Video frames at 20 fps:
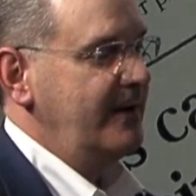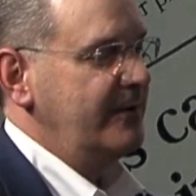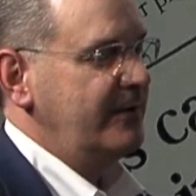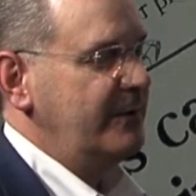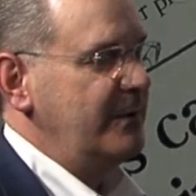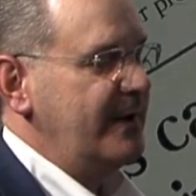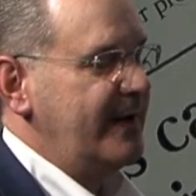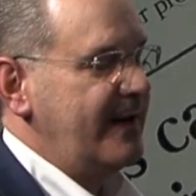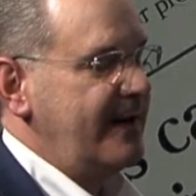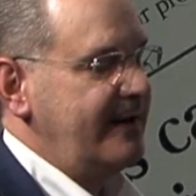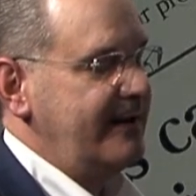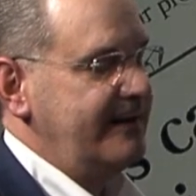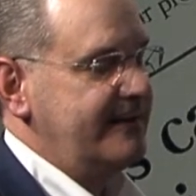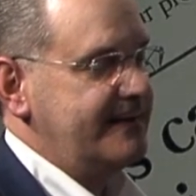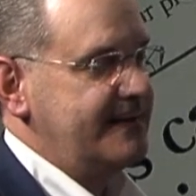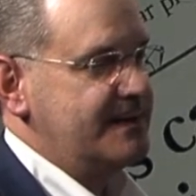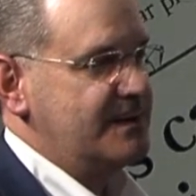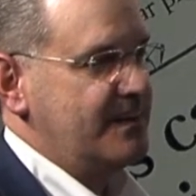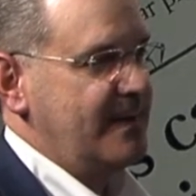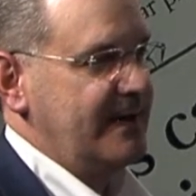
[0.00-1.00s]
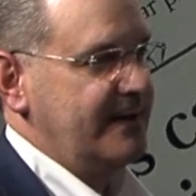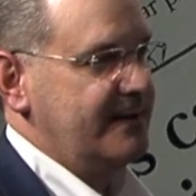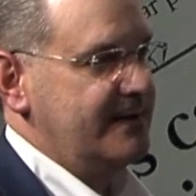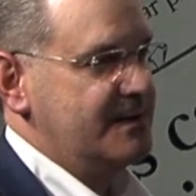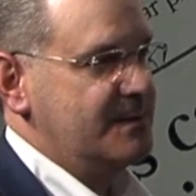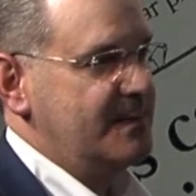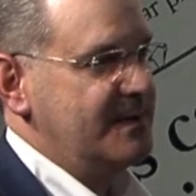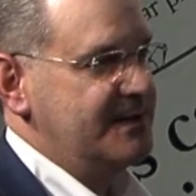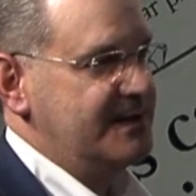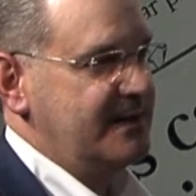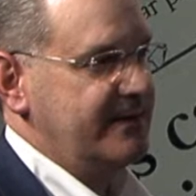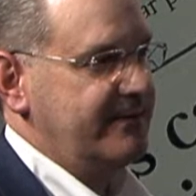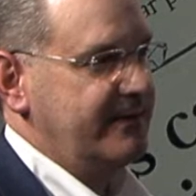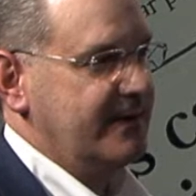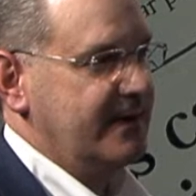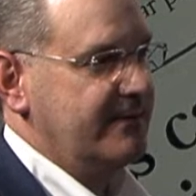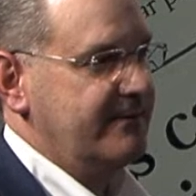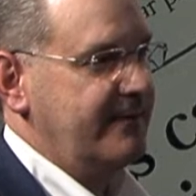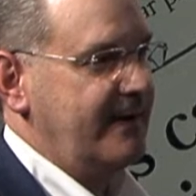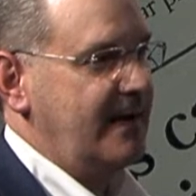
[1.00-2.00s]
So you can't anticipate the
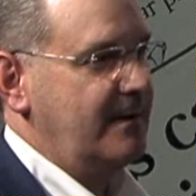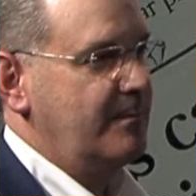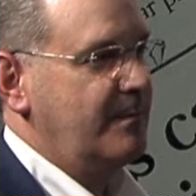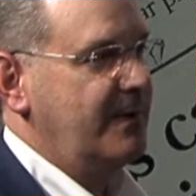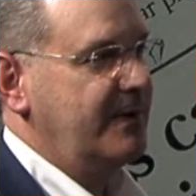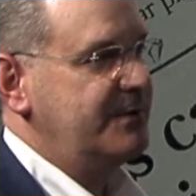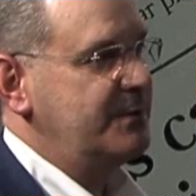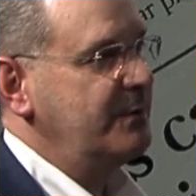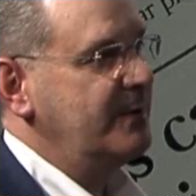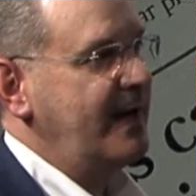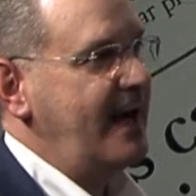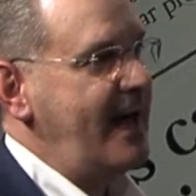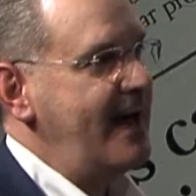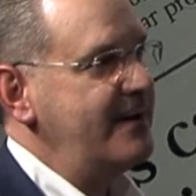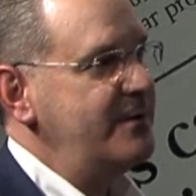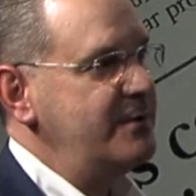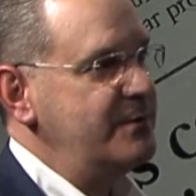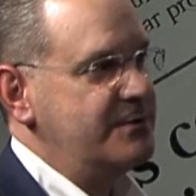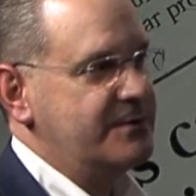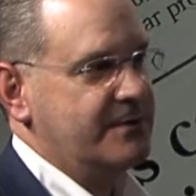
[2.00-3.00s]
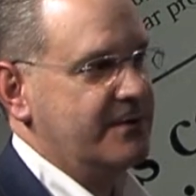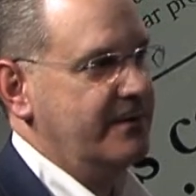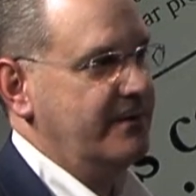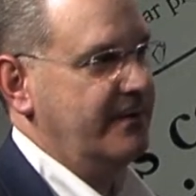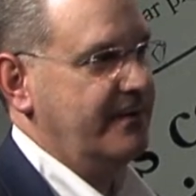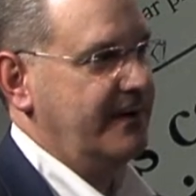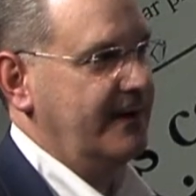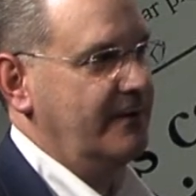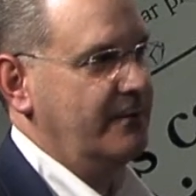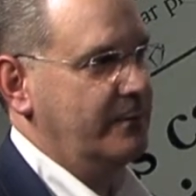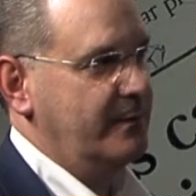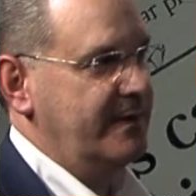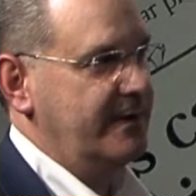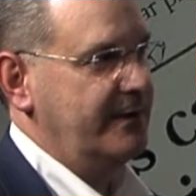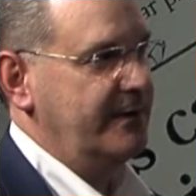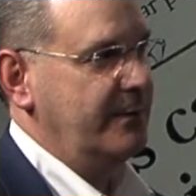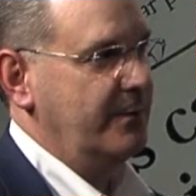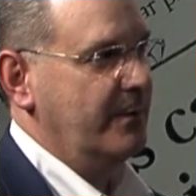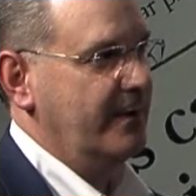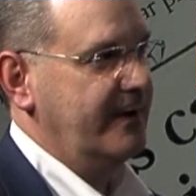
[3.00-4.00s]
specific event, but you can do certain things
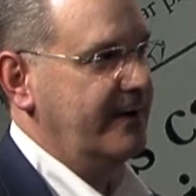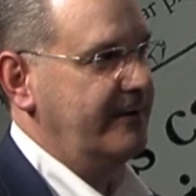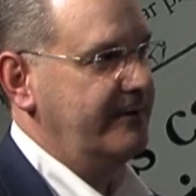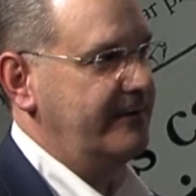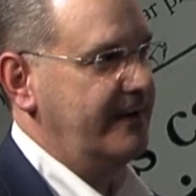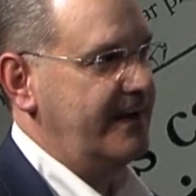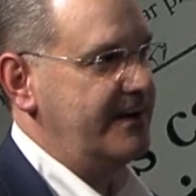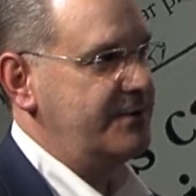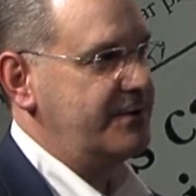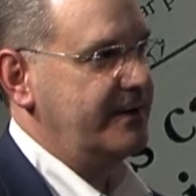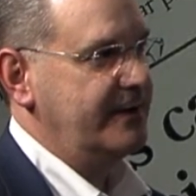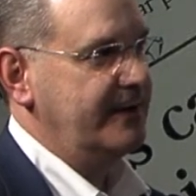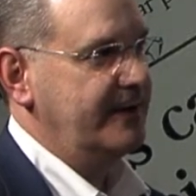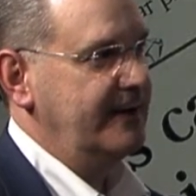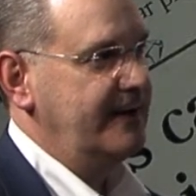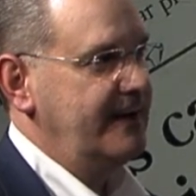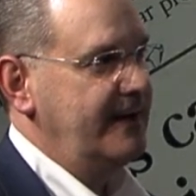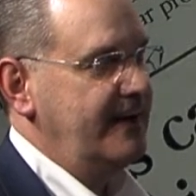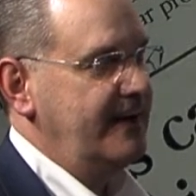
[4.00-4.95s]
within the organization